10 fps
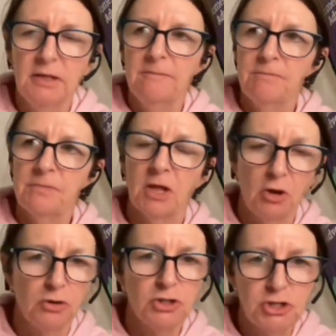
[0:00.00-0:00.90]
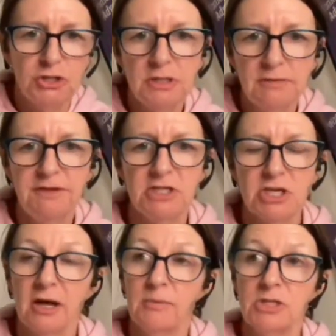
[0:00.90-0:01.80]
long chute to the finish line,
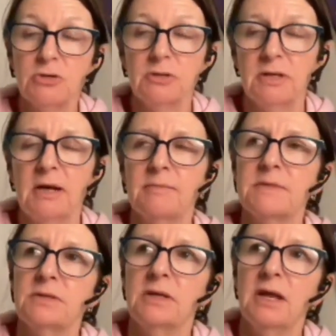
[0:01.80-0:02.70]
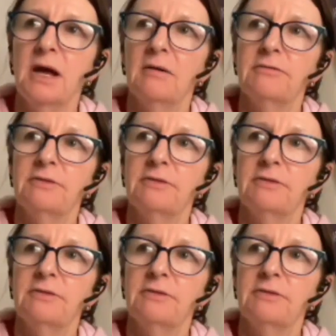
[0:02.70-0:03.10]
which couldn't come soon enough.